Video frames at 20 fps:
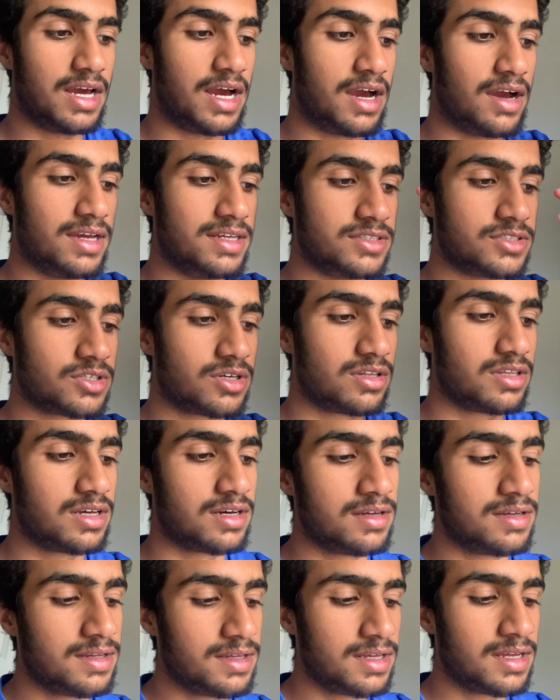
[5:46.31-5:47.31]

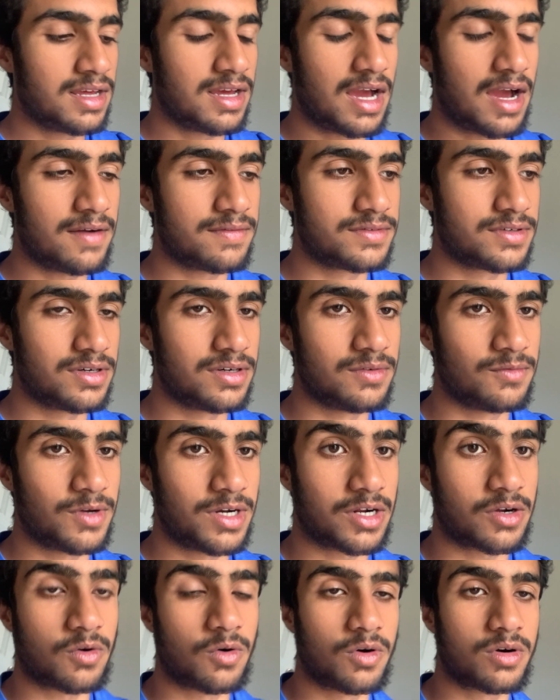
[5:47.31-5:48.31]
inshallah, after when I
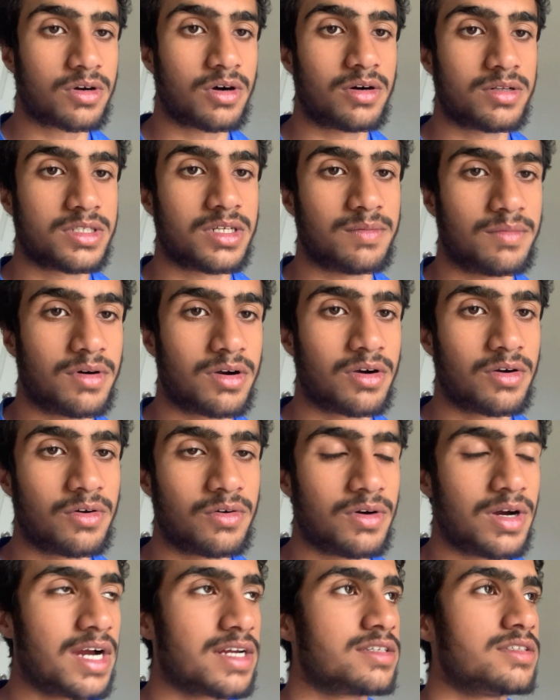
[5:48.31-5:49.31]
cold call tomorrow,
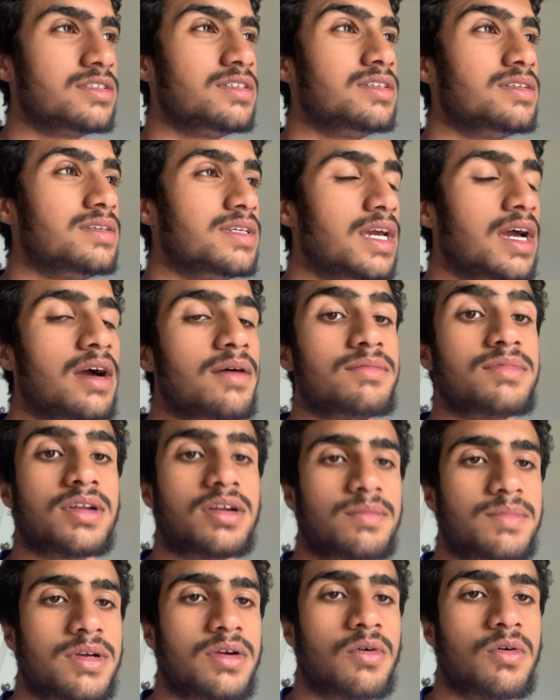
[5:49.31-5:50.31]
actually, yeah, I'm gonna
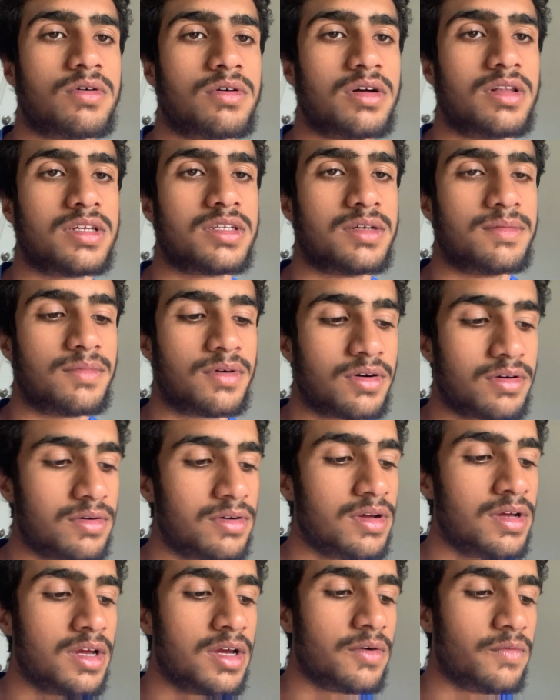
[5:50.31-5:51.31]
be cold calling tomorrow.
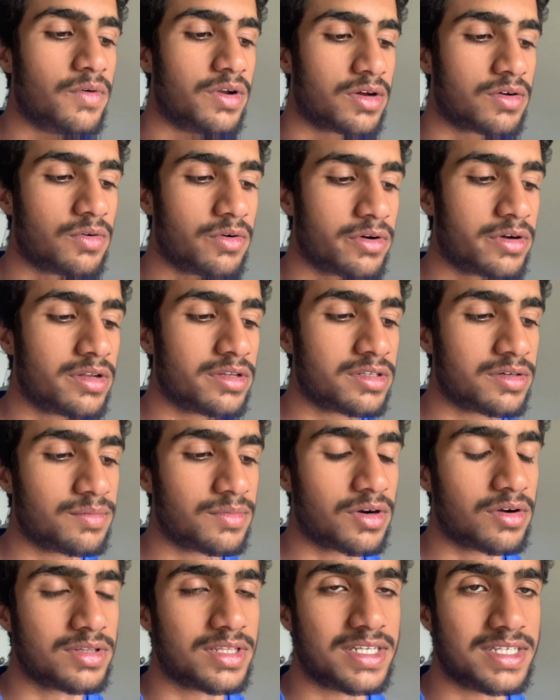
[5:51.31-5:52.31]
When I cold call
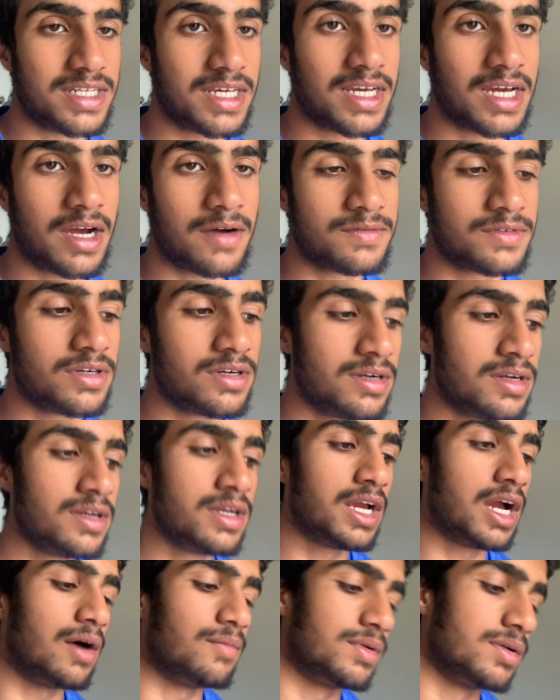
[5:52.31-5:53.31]
tomorrow and the day after,
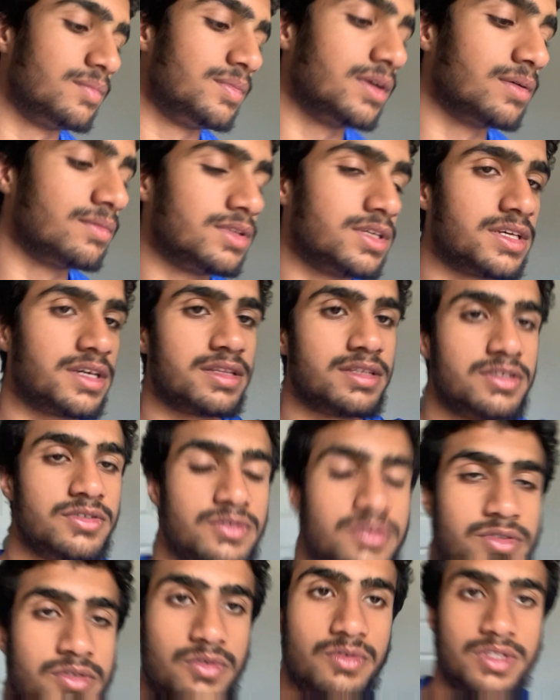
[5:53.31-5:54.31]
I'm gonna be able to get
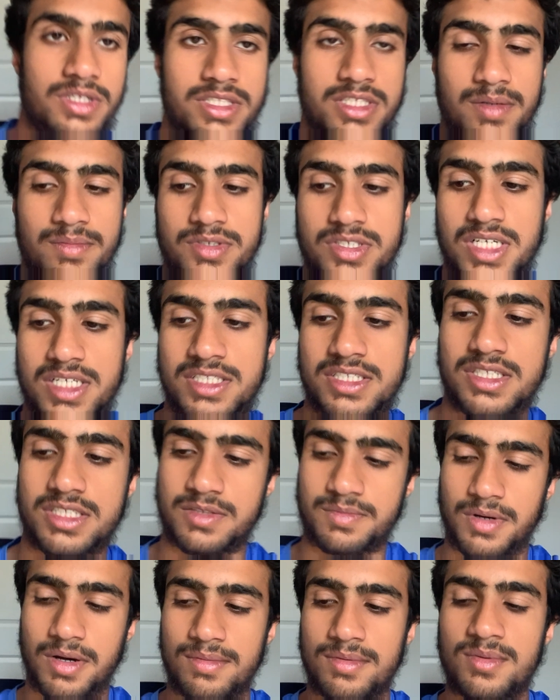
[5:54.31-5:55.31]
through these objections
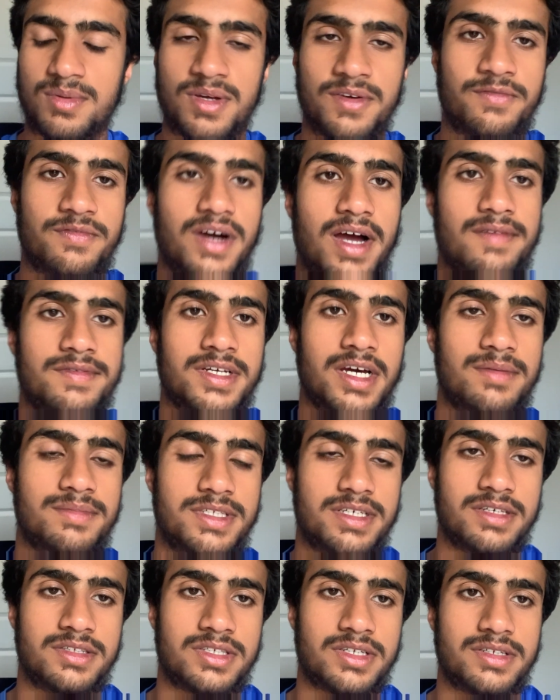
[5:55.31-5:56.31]
probably 5 times
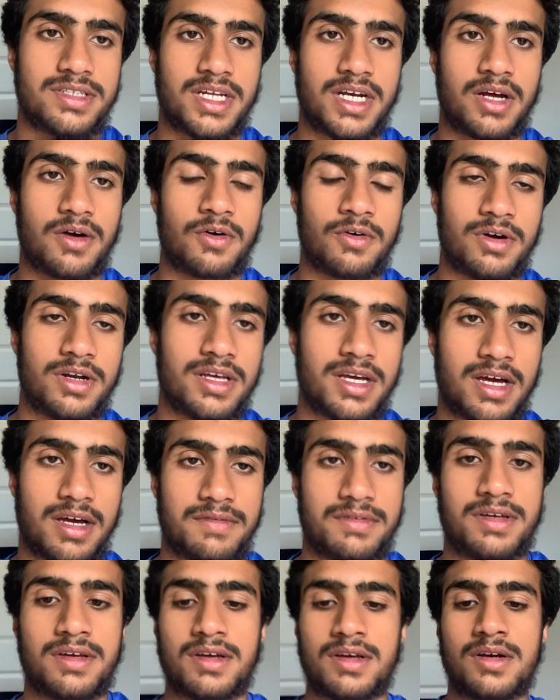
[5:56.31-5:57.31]
easier than I already
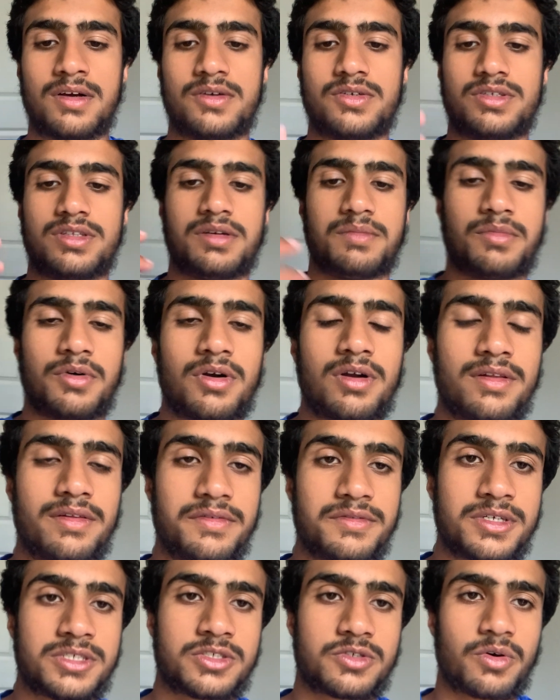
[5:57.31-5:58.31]
have. So the moral of
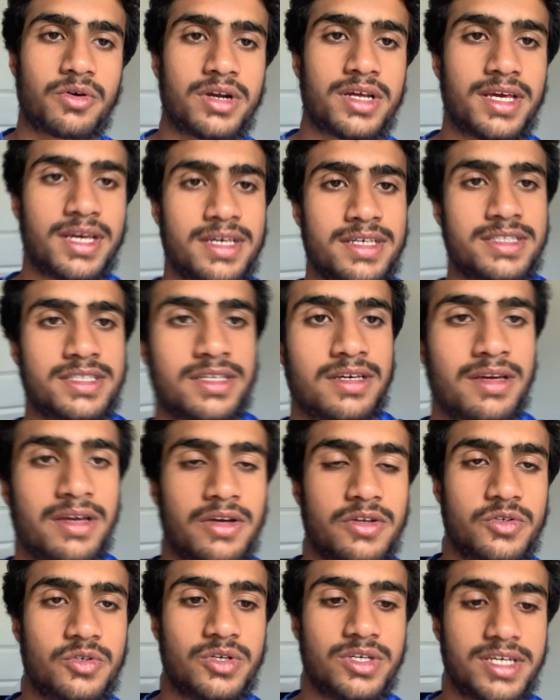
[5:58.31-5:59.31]
the story is
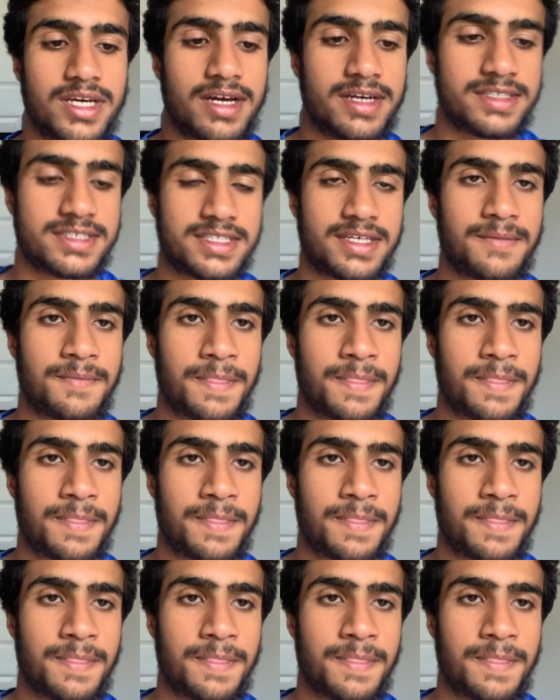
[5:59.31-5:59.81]
to you guys